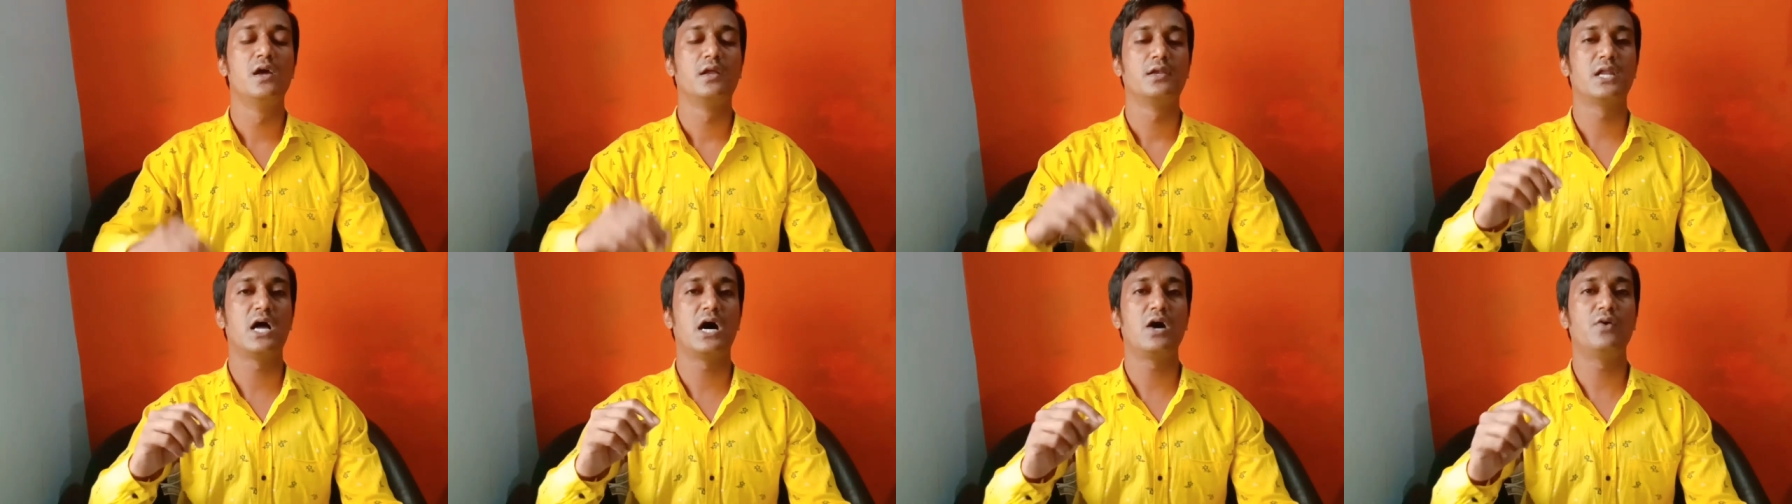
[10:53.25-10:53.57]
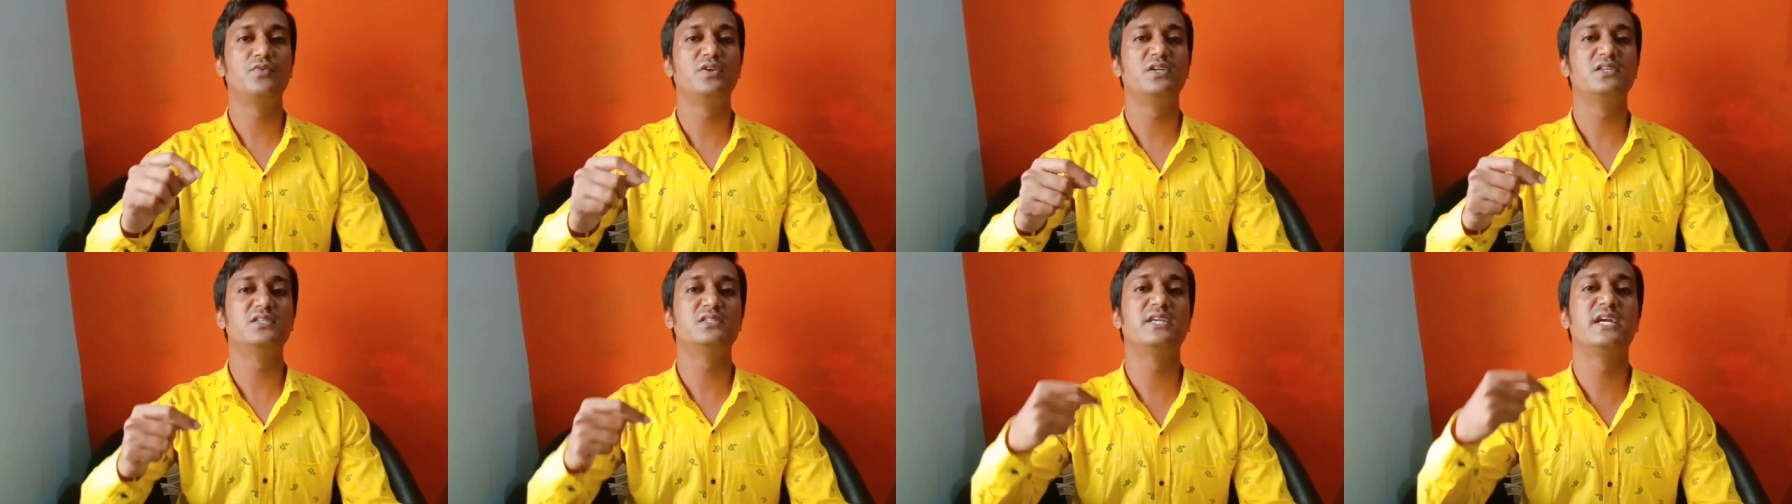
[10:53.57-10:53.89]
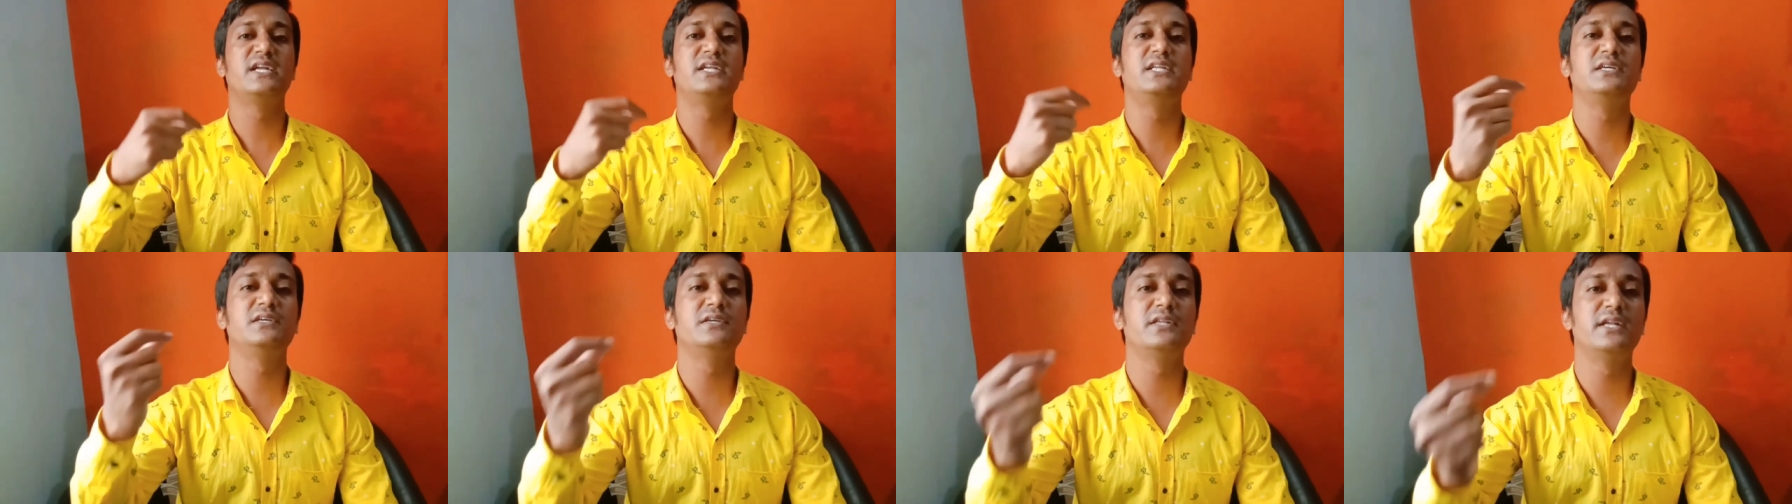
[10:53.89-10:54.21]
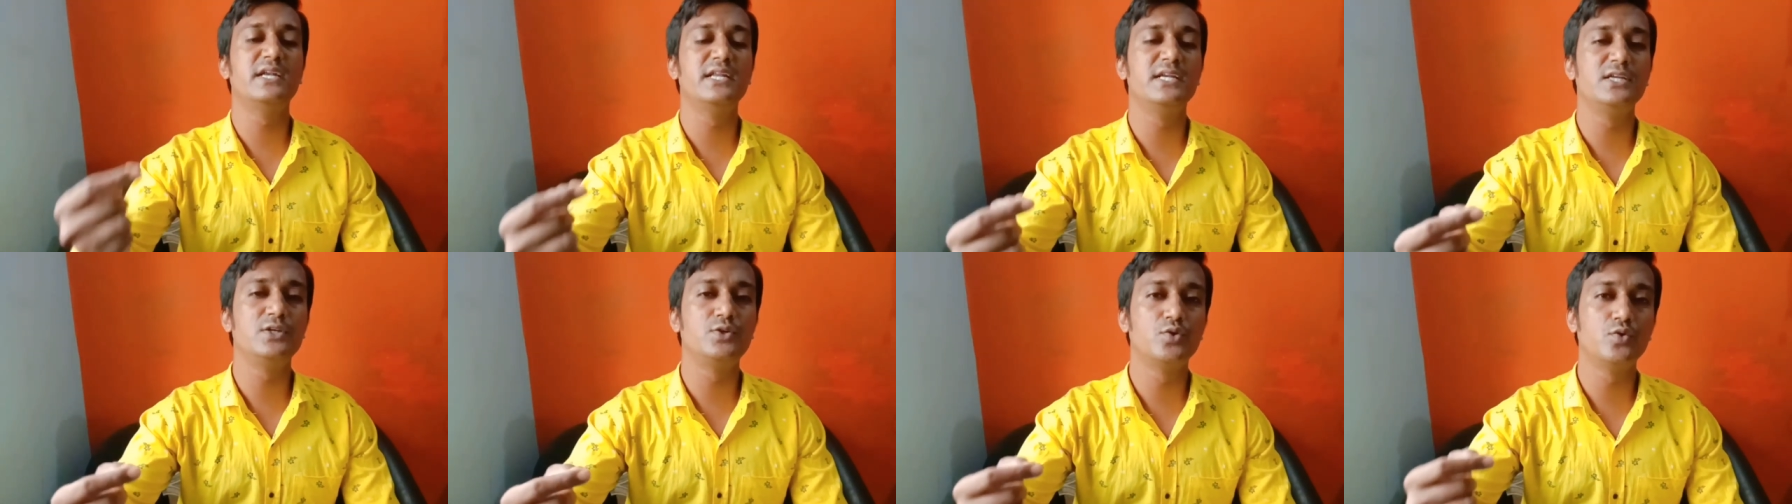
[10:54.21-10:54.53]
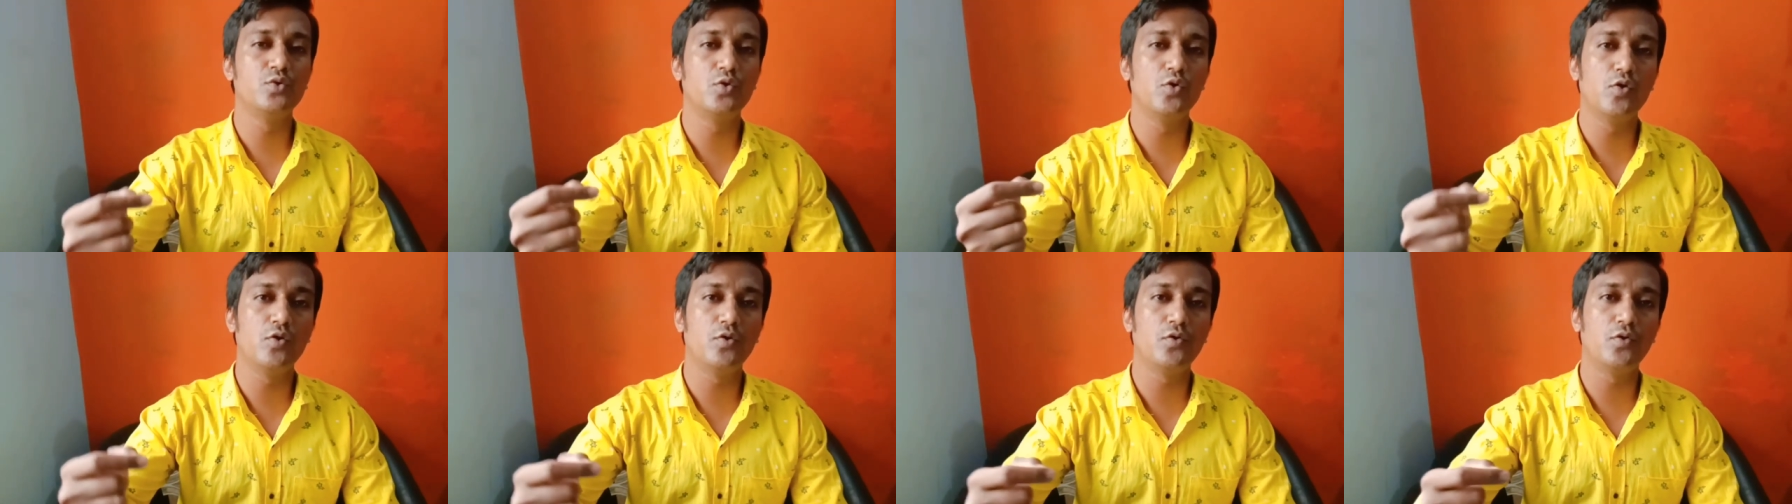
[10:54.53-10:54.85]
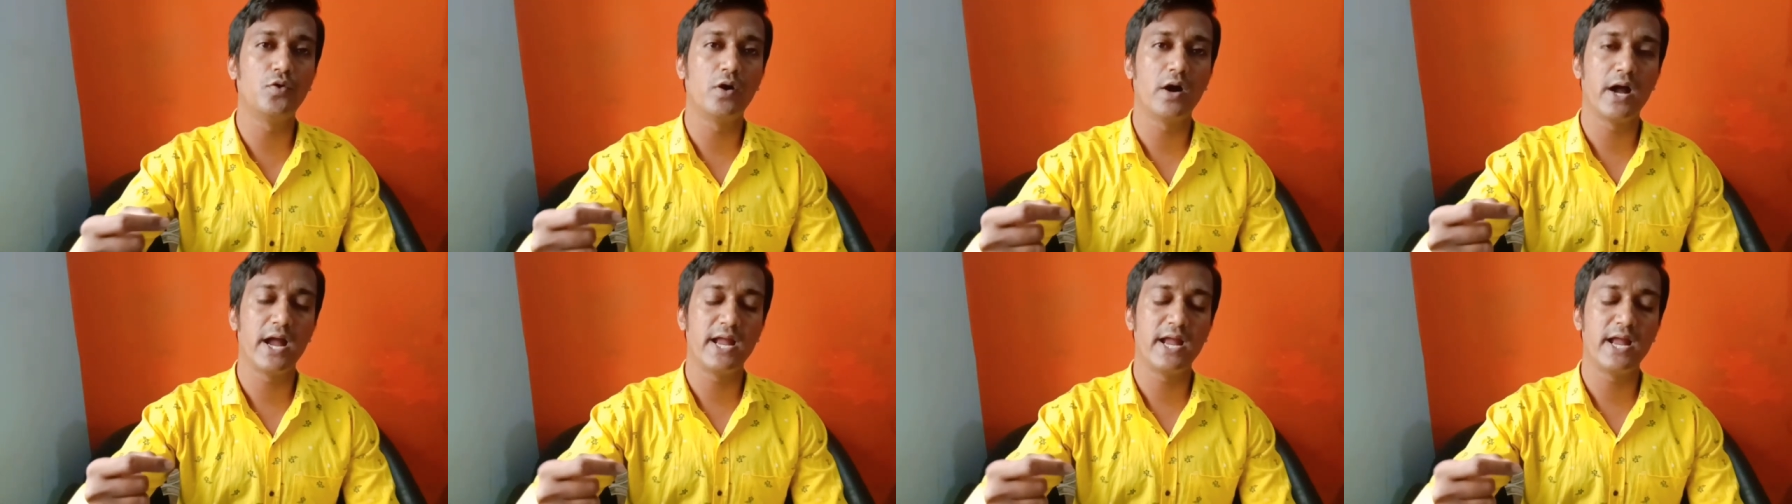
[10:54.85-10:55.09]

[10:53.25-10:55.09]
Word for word: Now he is getting ready to go